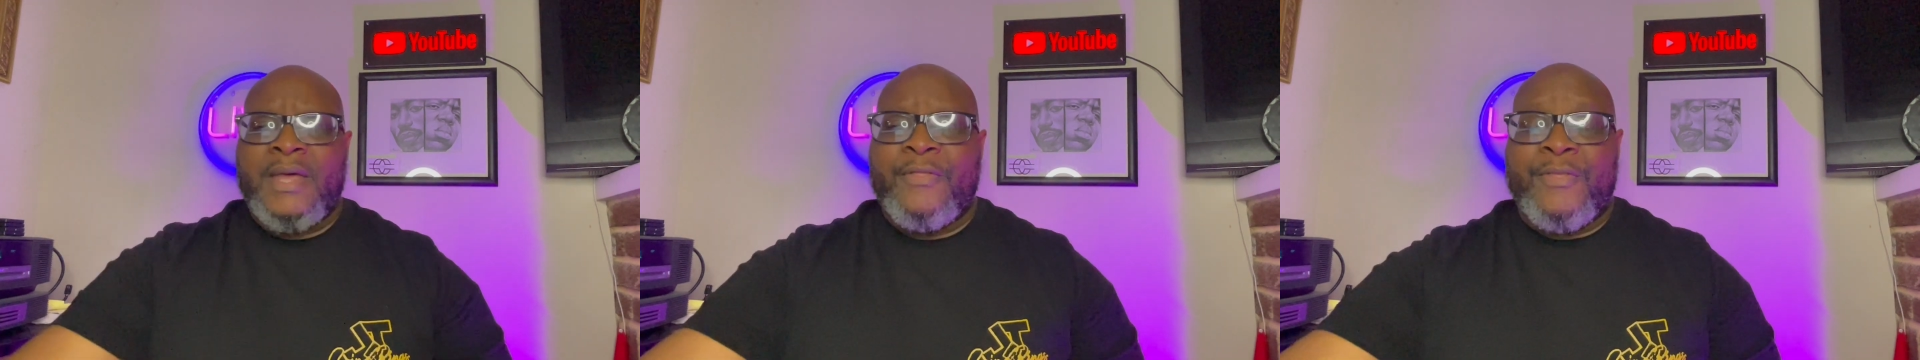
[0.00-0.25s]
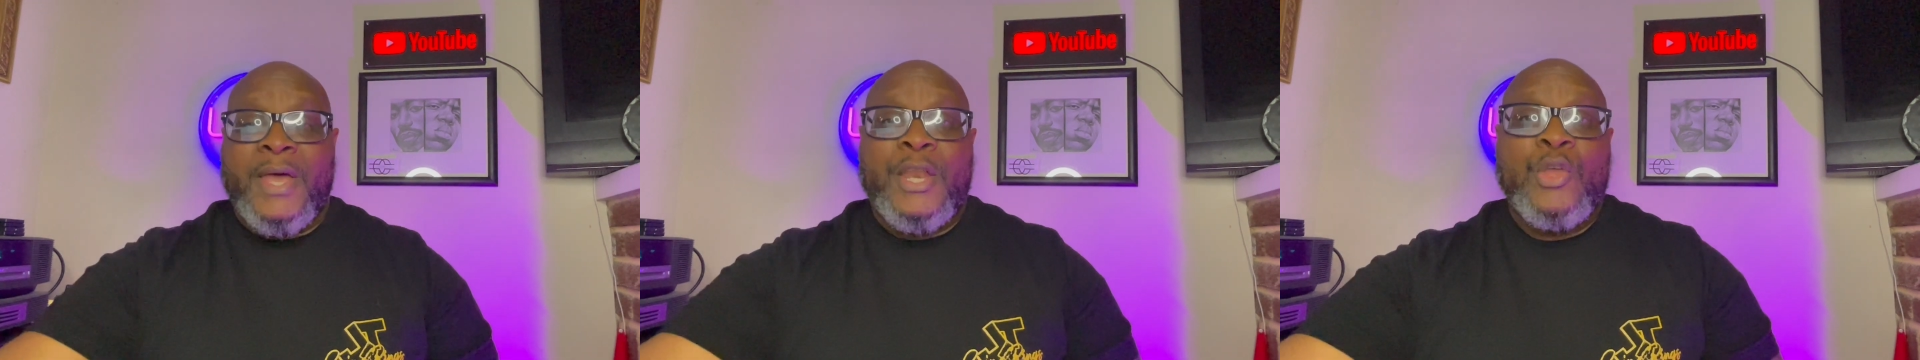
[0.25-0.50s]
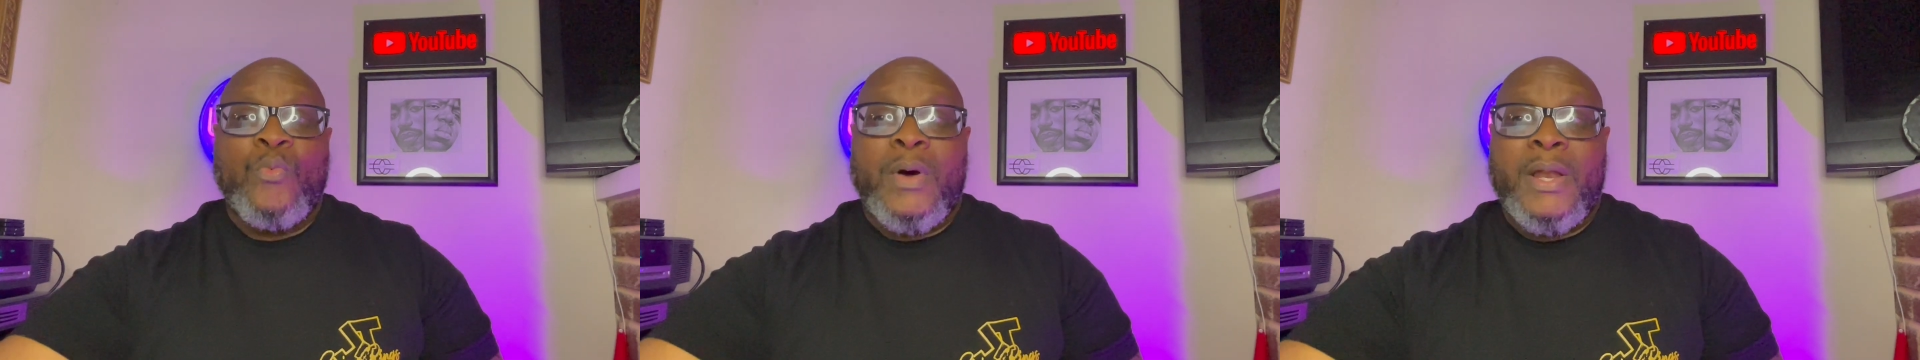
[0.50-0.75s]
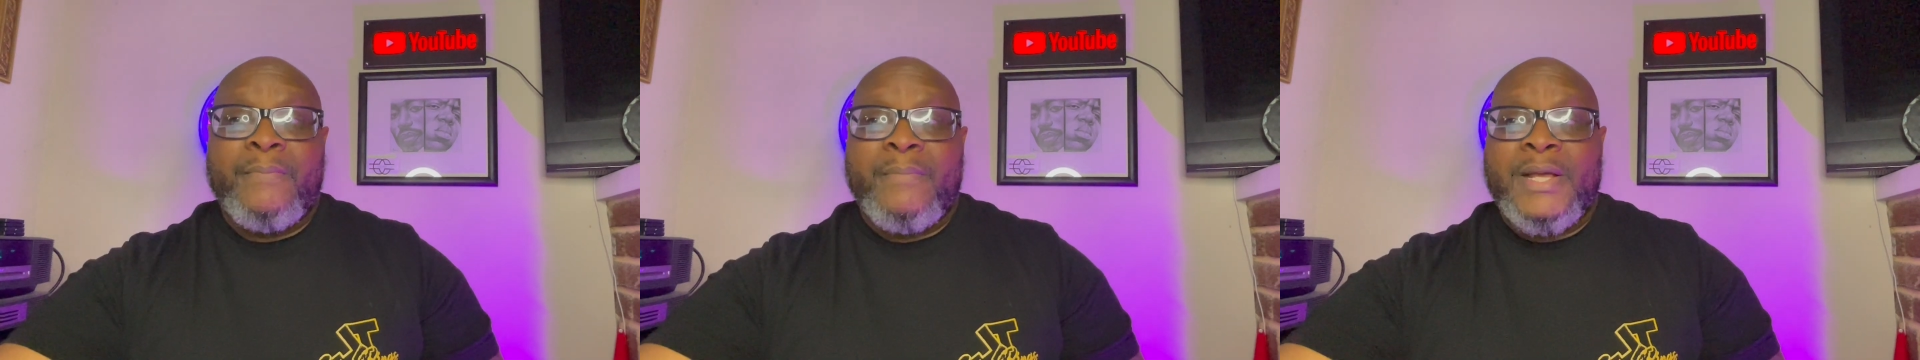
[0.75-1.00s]
Then you
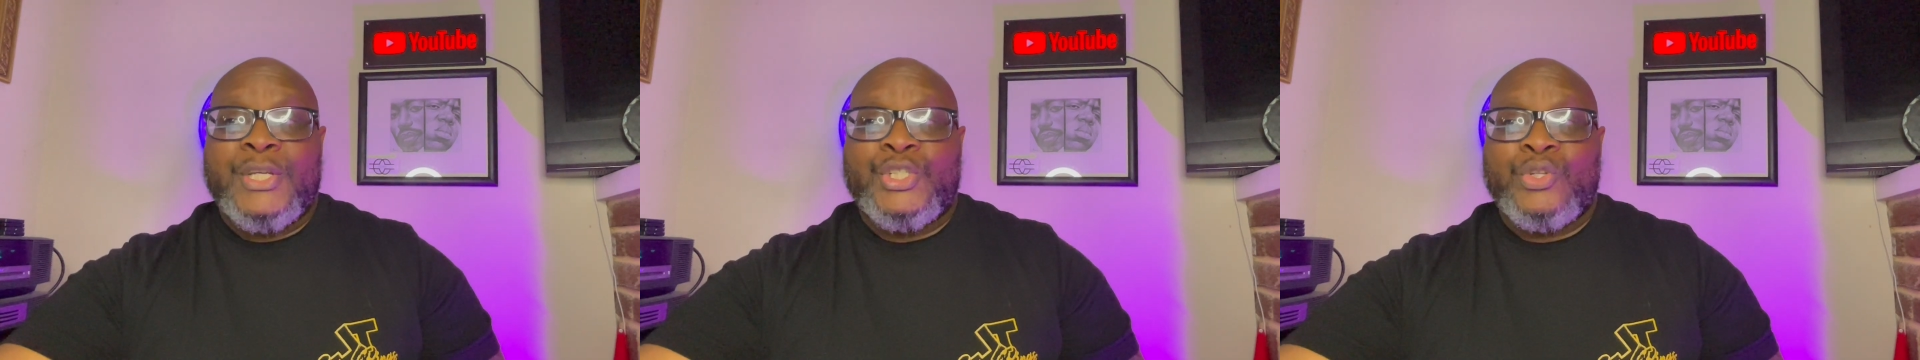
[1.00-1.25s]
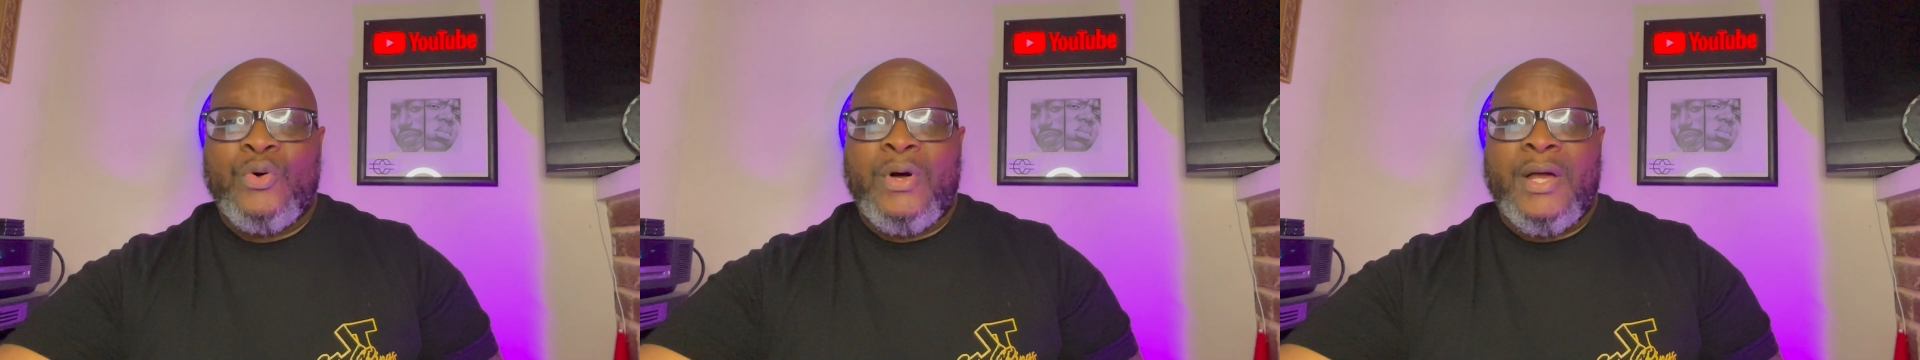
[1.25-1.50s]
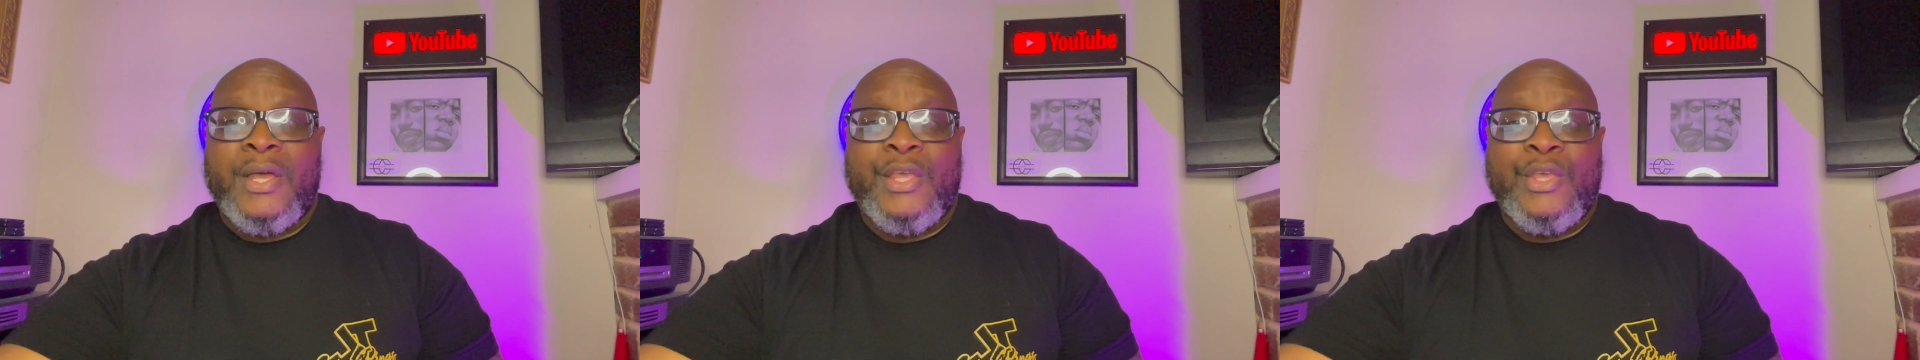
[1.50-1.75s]
want to make sure